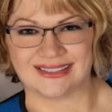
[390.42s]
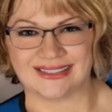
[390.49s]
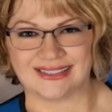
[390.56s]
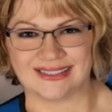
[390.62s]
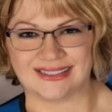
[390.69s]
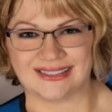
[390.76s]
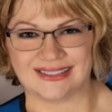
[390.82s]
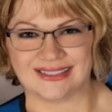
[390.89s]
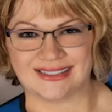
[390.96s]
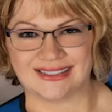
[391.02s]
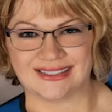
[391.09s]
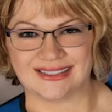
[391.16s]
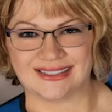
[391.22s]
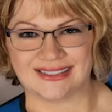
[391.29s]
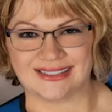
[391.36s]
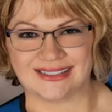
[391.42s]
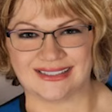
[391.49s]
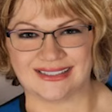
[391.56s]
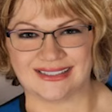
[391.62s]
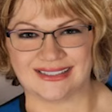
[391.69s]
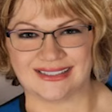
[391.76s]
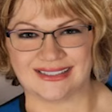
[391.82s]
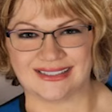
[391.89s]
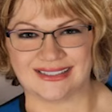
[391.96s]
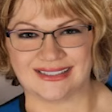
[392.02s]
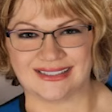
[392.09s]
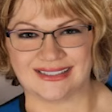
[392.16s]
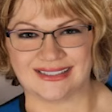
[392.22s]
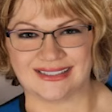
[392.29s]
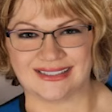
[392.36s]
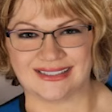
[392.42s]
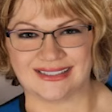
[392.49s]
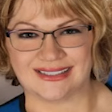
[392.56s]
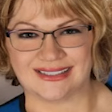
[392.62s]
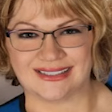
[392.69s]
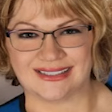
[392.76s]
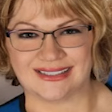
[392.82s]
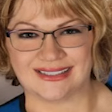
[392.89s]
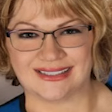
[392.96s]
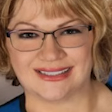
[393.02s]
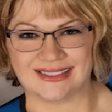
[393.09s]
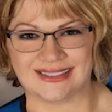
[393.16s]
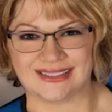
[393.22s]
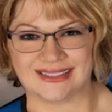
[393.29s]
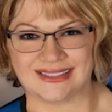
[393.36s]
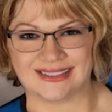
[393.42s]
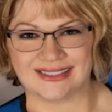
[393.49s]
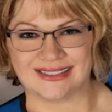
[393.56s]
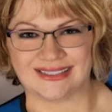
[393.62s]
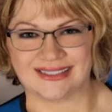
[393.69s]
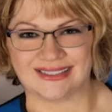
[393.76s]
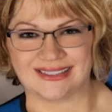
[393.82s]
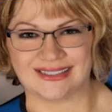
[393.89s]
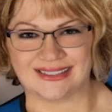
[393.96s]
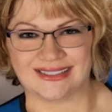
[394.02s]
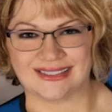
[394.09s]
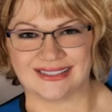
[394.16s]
[no speech]